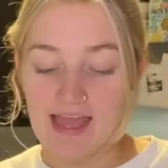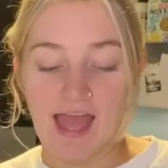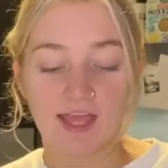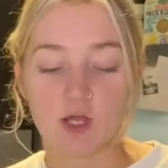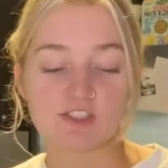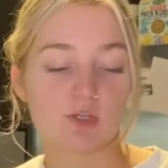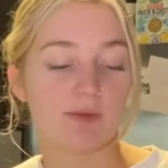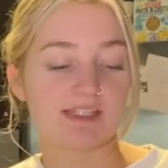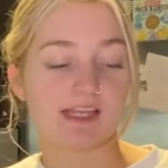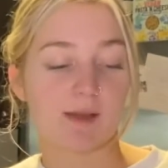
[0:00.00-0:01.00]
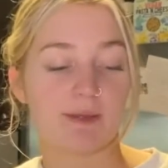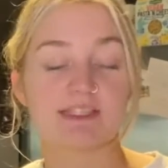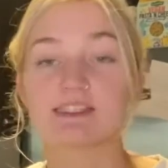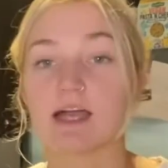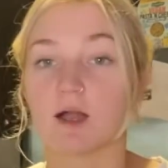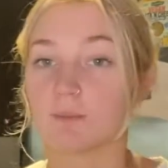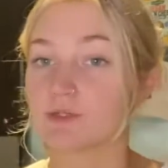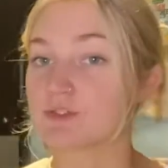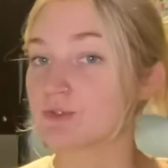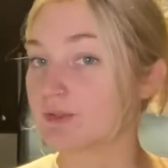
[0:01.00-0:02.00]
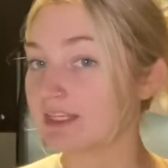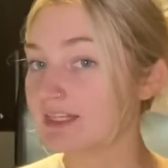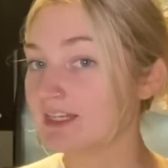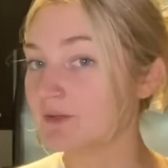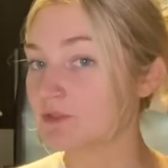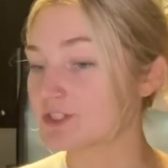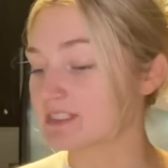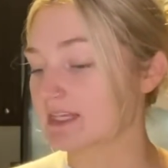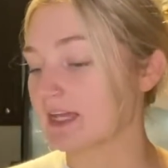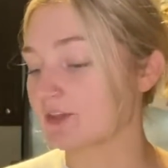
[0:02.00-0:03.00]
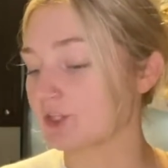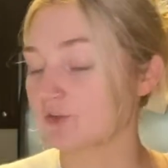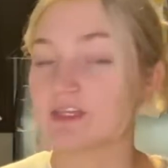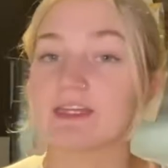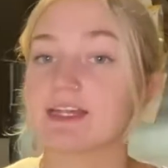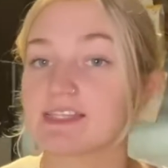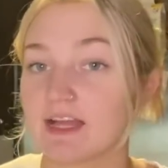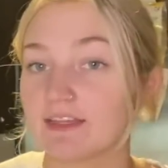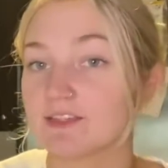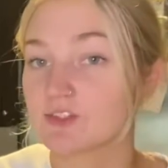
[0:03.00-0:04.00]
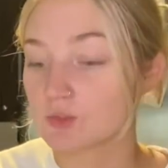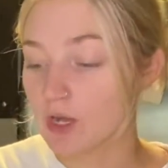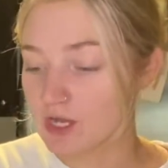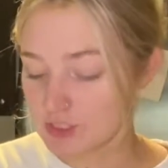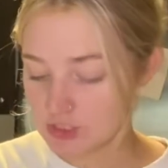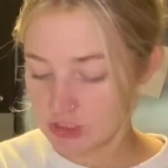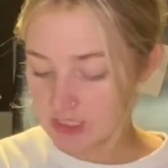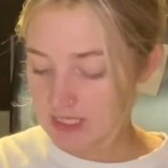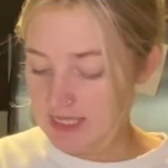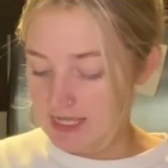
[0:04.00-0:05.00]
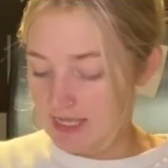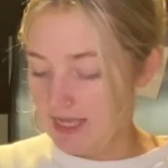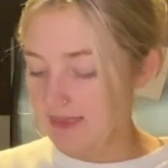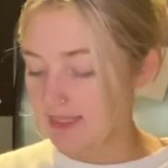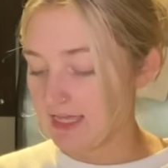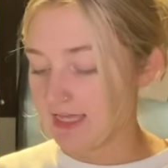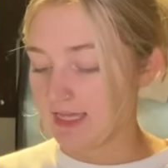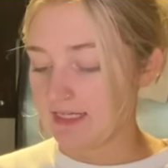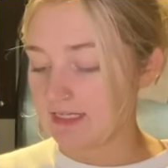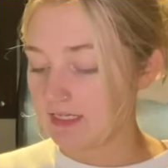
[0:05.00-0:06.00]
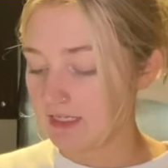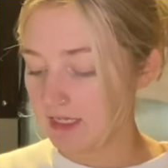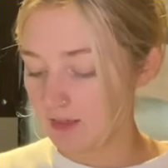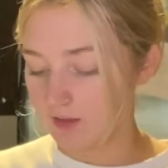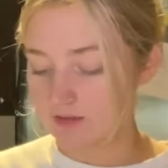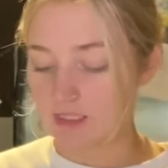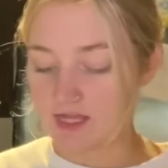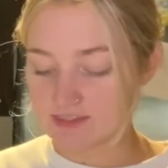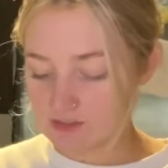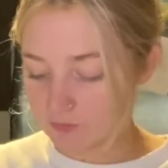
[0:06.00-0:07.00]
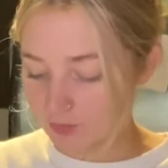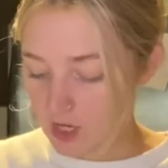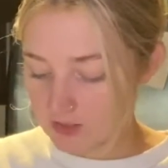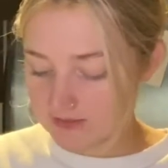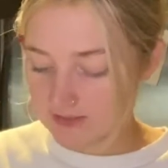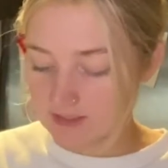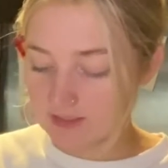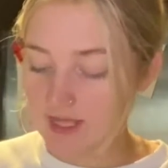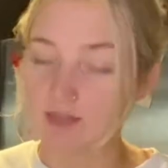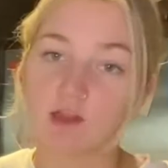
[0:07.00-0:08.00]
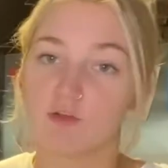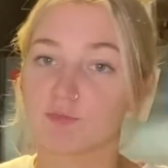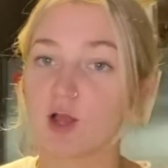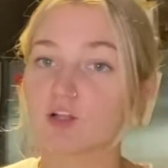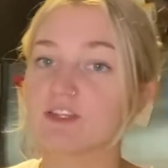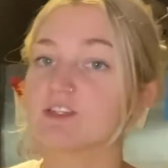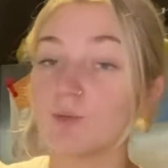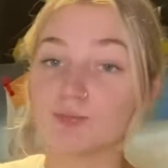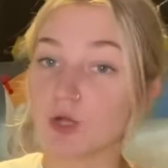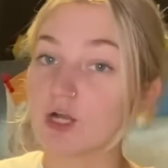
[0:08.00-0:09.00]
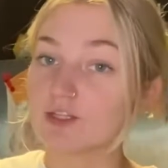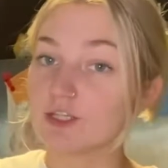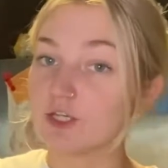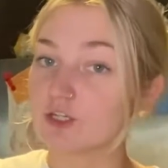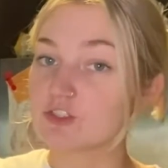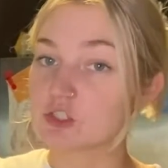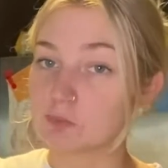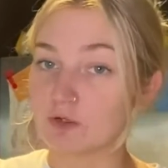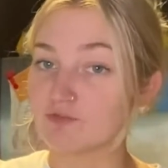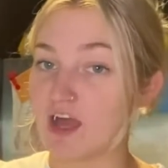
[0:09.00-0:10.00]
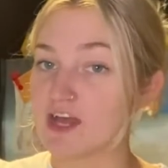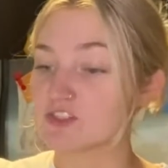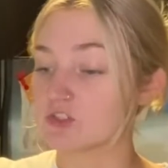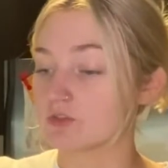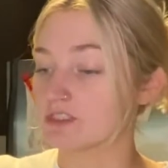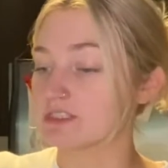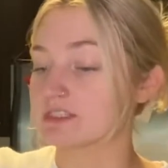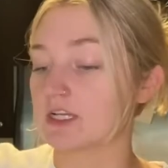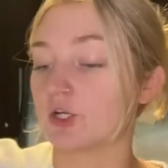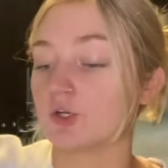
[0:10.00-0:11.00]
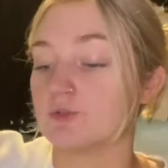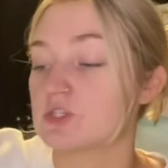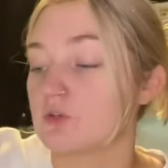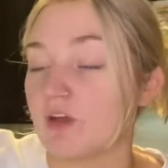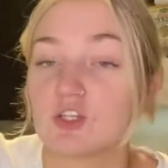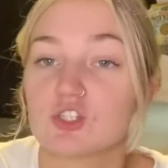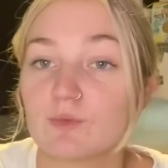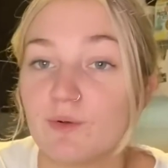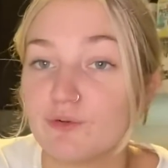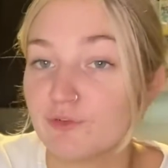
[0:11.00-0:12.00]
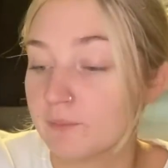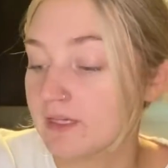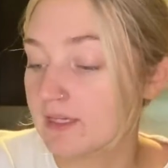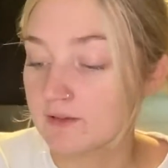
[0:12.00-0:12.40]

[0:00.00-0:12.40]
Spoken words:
I also picked up some zucchini, which is like the green Italian squash. And then lots of broccoli. I love broccoli. Broccoli cooks super fast, so this is like a go-to vegetable for me.